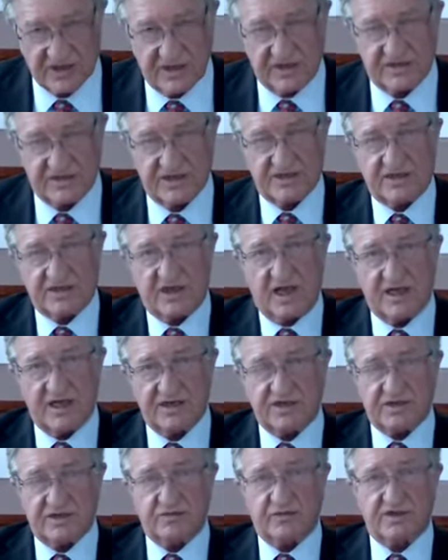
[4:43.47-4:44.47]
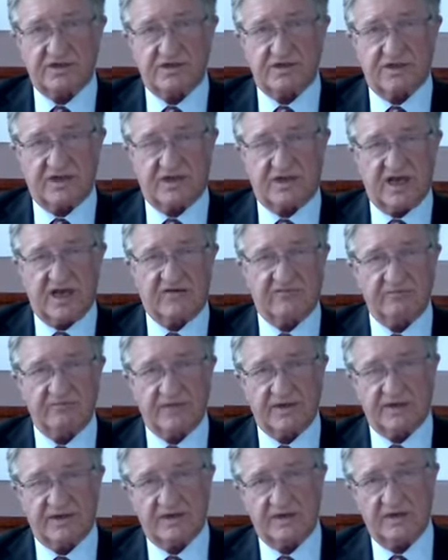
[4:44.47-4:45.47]
legislation, which the
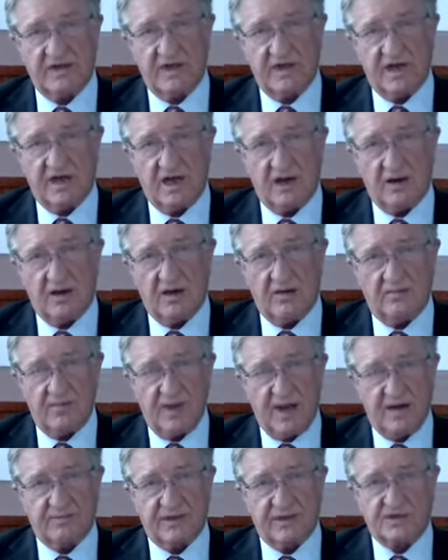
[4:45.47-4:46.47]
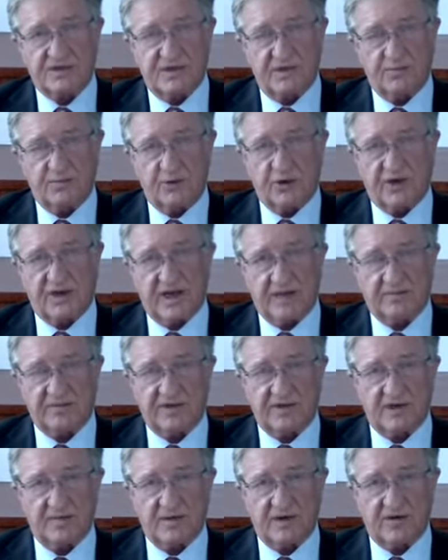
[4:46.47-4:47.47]
government amendments they're putting up
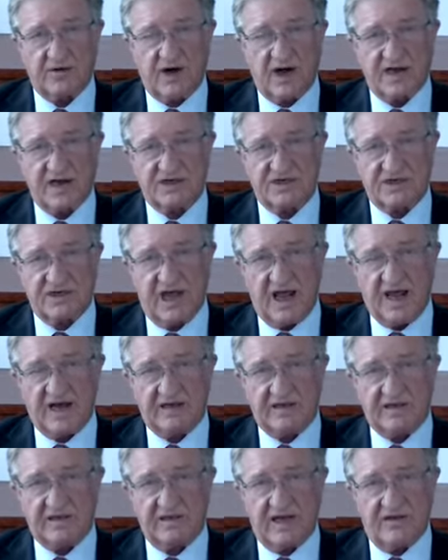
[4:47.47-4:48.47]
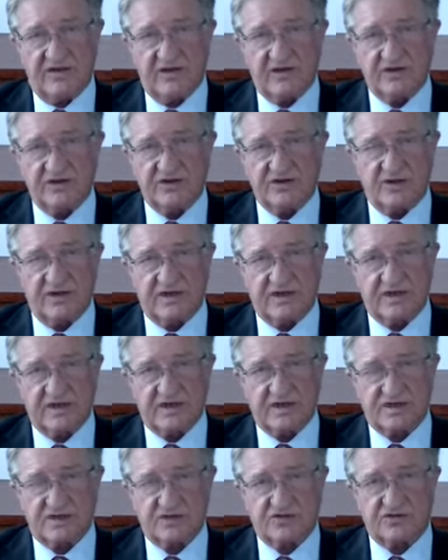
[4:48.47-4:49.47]
to the Immigration Act, now they're doing
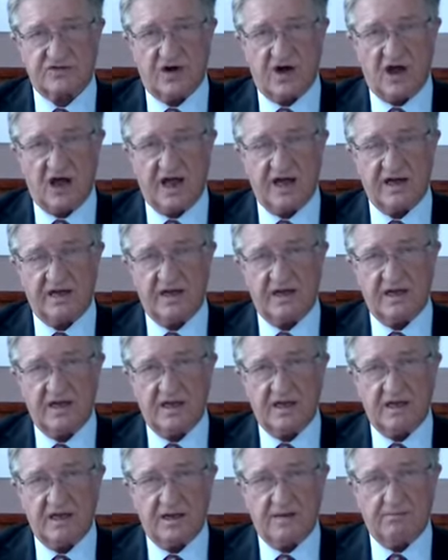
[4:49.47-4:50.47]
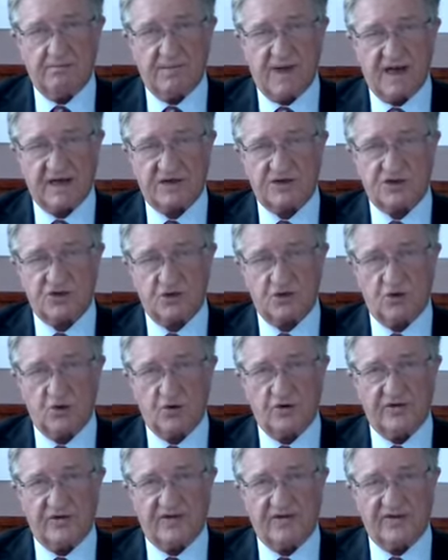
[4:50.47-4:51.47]
this to try and make
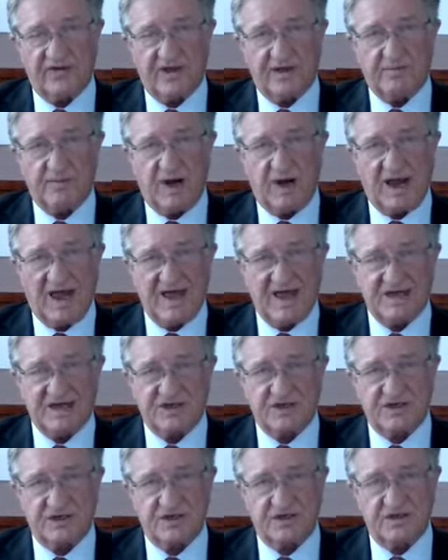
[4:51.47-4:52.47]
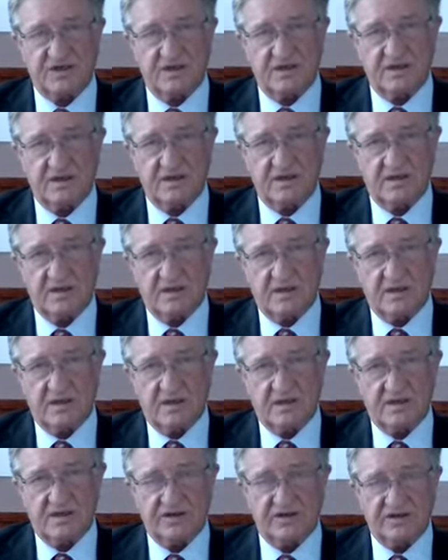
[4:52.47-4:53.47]
sure that their Malaysian
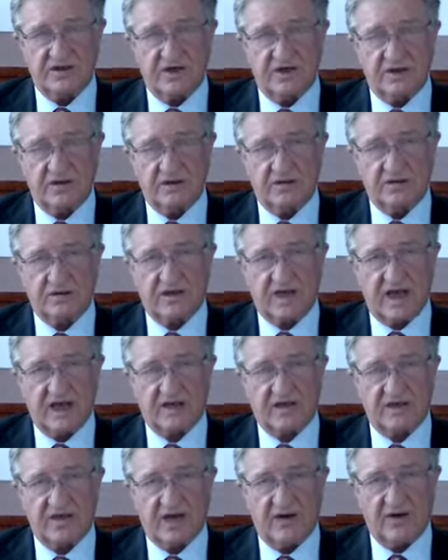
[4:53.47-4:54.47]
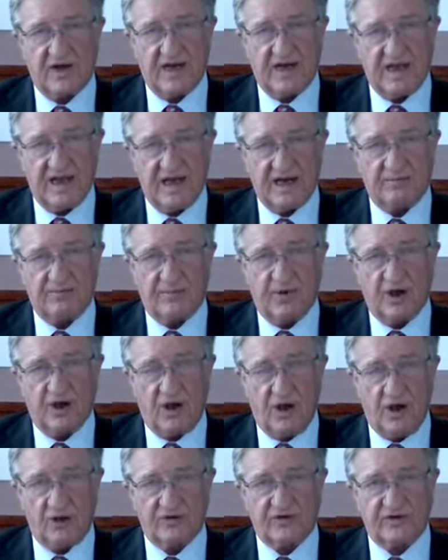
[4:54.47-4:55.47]
deal can go ahead by
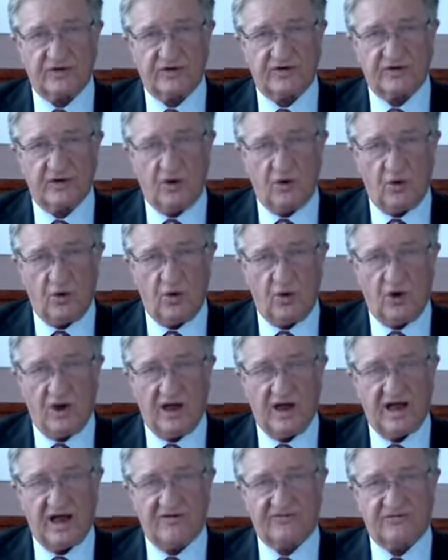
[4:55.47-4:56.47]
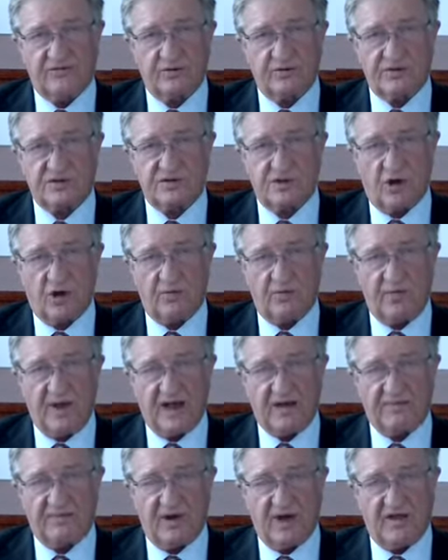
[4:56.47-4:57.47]
altering the law after it was knocked
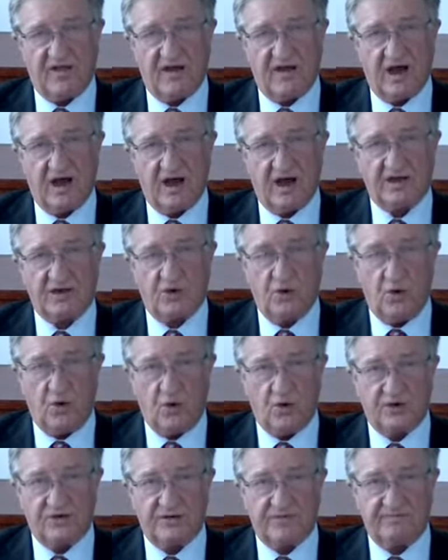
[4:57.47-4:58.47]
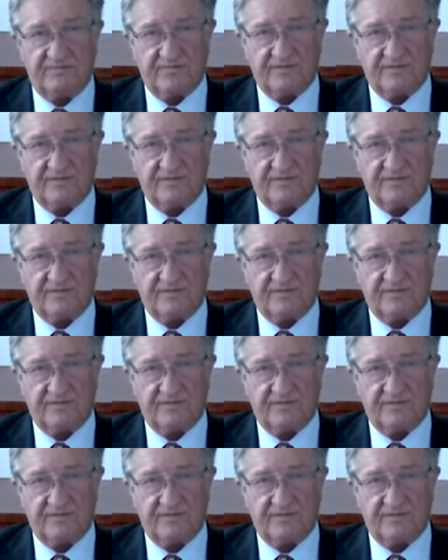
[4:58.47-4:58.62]
back by the High Court.